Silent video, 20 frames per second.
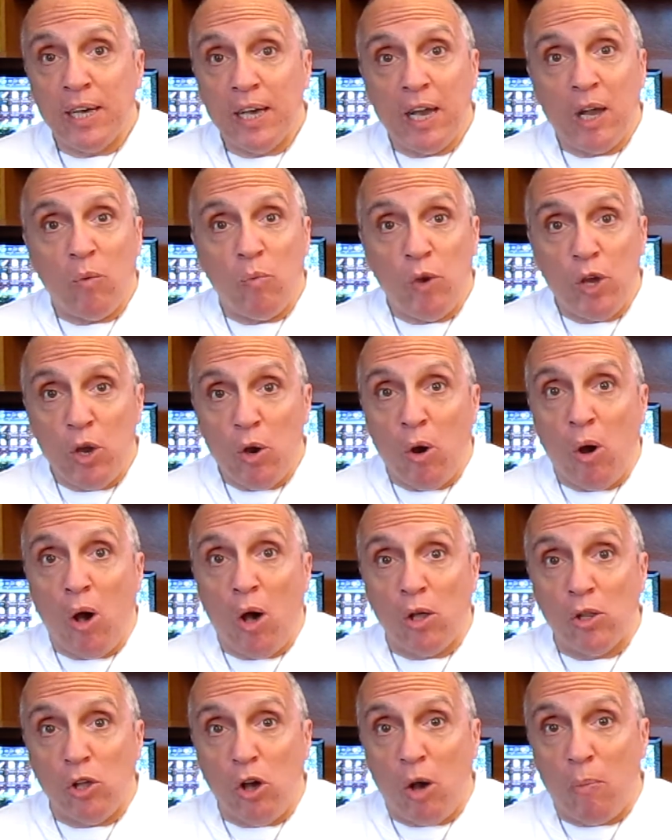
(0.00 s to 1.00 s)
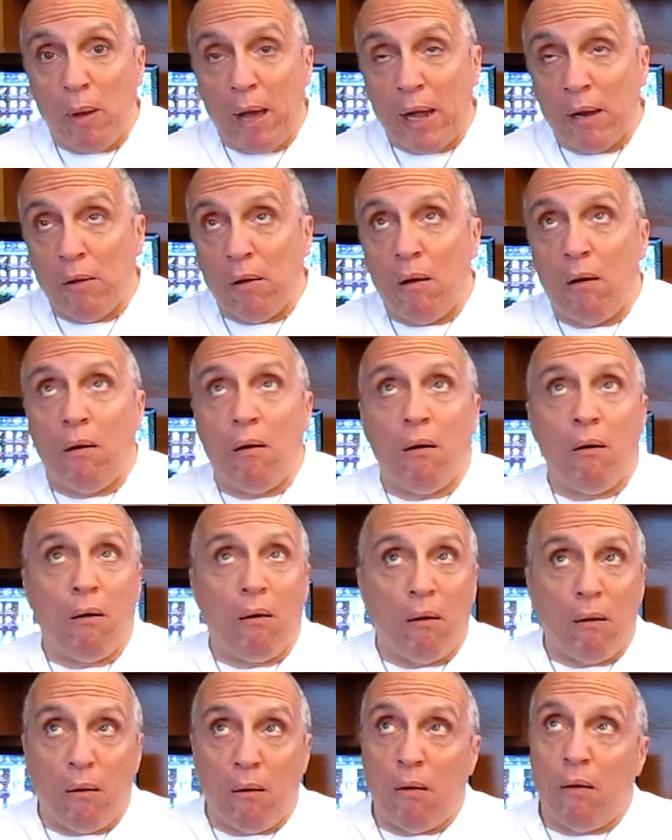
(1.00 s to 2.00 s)
And we all know about
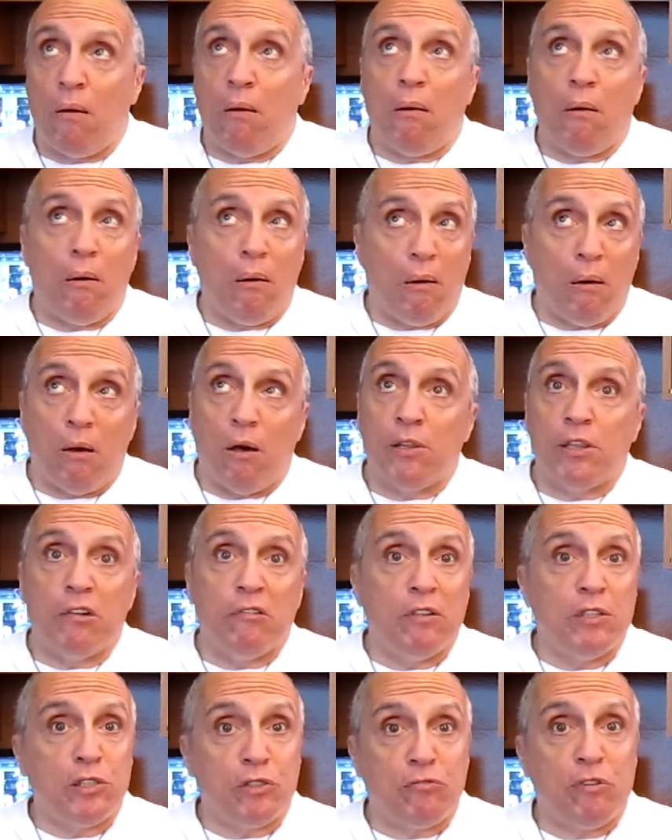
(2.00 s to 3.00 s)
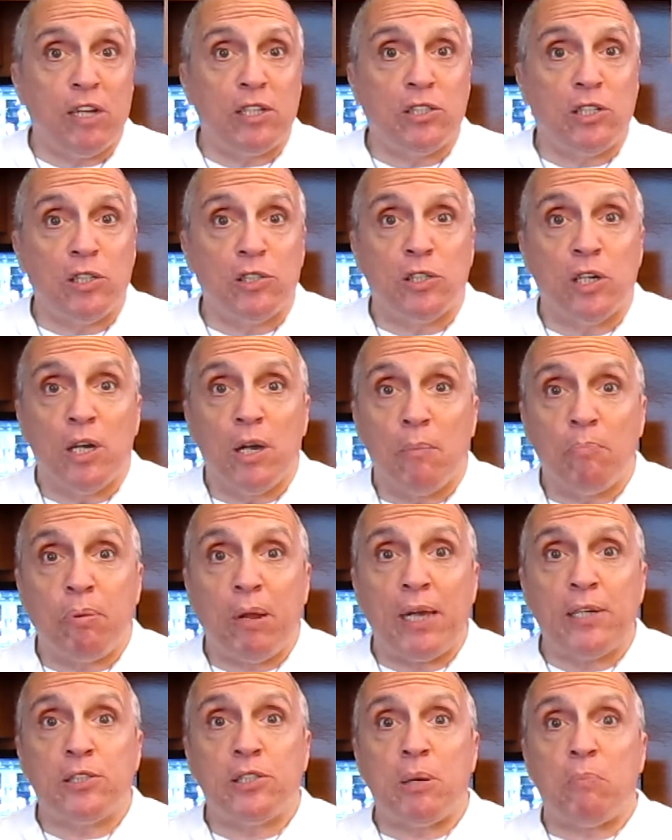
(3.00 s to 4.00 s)
all the restrictions
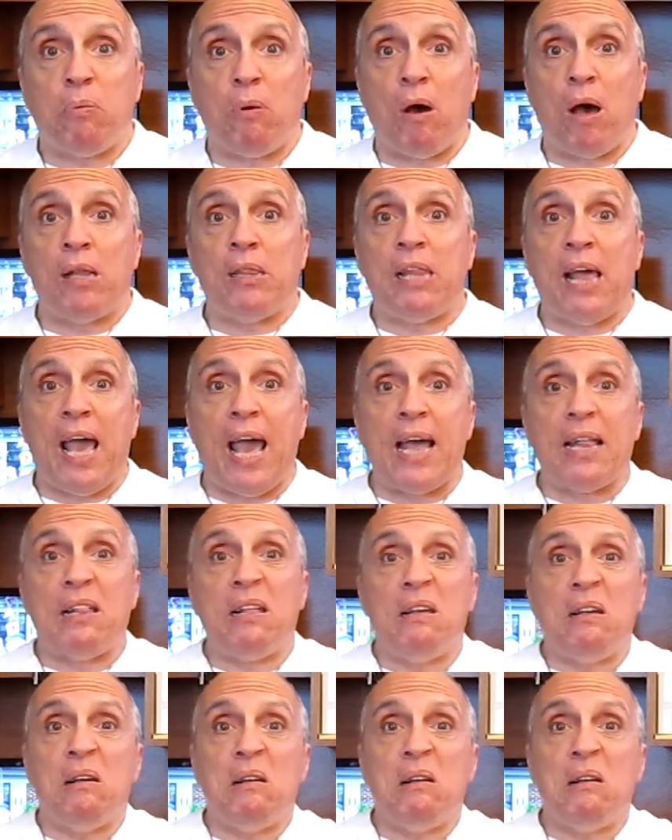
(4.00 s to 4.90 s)
placed upon that.